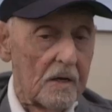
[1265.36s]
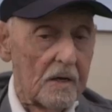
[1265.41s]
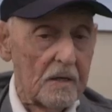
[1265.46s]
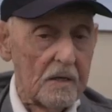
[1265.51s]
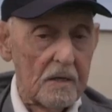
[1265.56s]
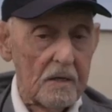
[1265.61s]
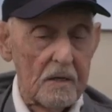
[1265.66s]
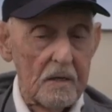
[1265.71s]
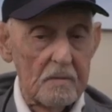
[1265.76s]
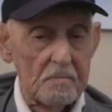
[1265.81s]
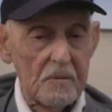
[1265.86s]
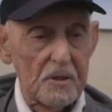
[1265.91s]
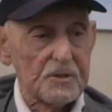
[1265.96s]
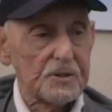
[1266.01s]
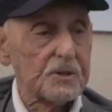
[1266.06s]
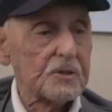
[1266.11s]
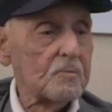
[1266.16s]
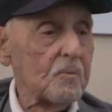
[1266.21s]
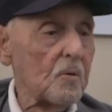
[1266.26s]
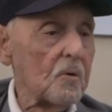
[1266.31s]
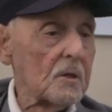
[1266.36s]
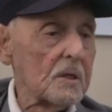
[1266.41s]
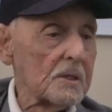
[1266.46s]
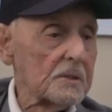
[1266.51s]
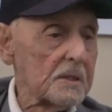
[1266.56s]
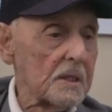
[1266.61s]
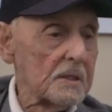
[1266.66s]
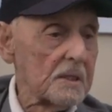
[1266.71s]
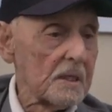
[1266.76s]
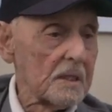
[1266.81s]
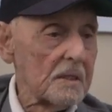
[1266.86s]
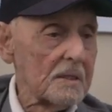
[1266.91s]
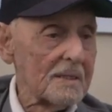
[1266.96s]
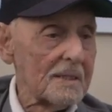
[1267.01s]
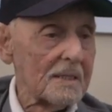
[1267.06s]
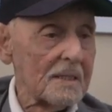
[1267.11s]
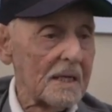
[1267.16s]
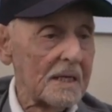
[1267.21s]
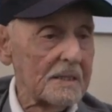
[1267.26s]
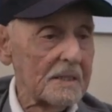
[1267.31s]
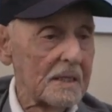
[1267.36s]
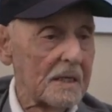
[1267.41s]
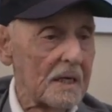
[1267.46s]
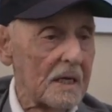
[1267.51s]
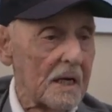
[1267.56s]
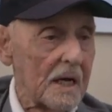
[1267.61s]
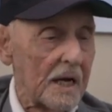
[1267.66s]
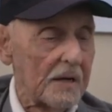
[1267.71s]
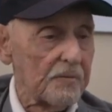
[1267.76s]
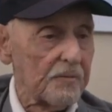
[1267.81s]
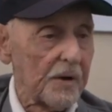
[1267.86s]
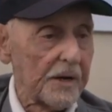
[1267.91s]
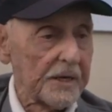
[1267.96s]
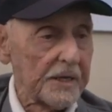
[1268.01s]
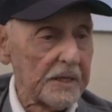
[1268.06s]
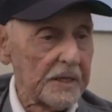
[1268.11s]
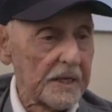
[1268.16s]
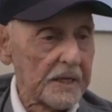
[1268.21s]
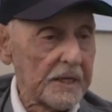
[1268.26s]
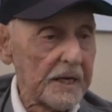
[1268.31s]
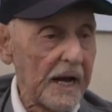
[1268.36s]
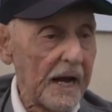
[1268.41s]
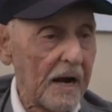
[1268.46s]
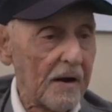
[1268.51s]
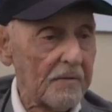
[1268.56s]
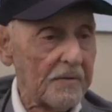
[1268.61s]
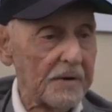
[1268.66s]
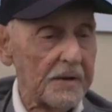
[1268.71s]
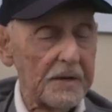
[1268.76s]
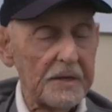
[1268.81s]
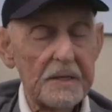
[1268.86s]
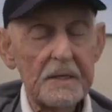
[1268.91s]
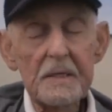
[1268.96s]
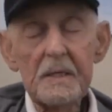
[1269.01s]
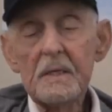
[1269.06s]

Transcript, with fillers: uh, much smaller than a, a regular carrier.